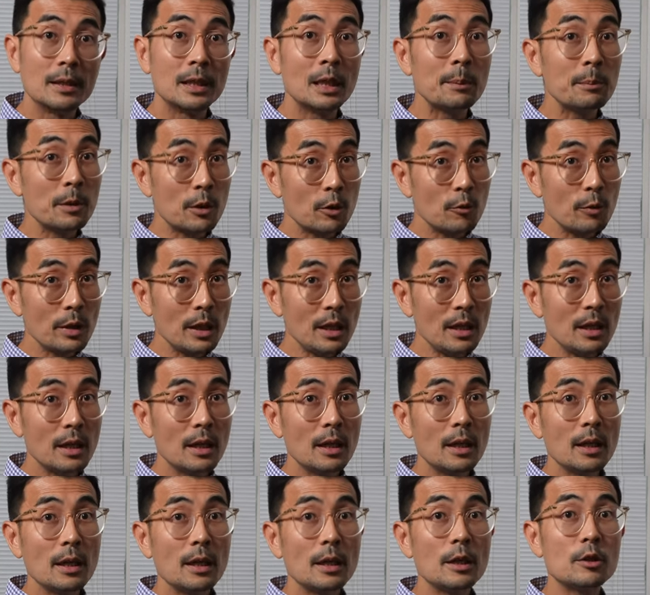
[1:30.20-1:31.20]
Number three,
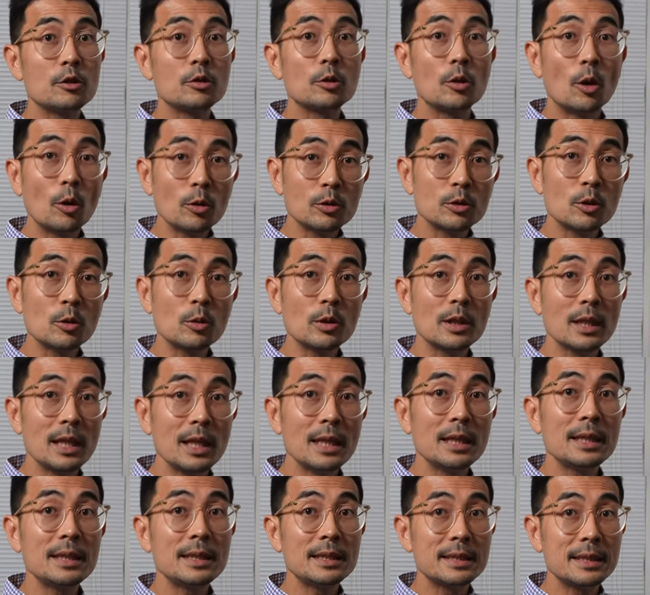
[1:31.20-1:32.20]
it should also
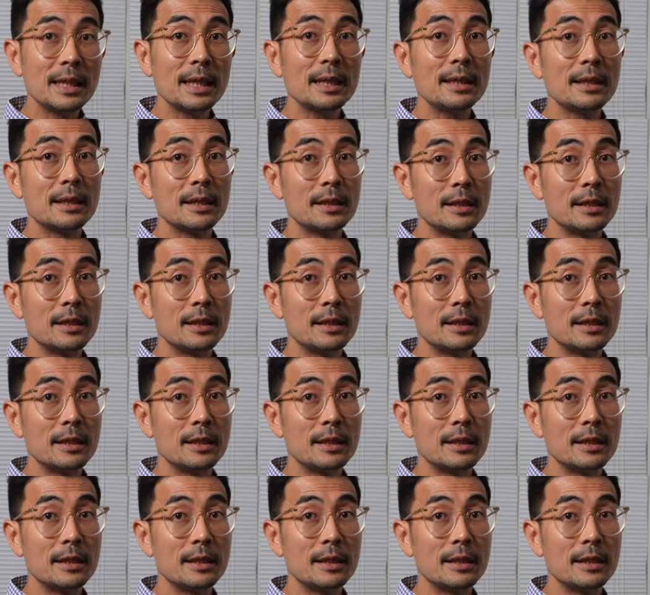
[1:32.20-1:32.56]
clearly state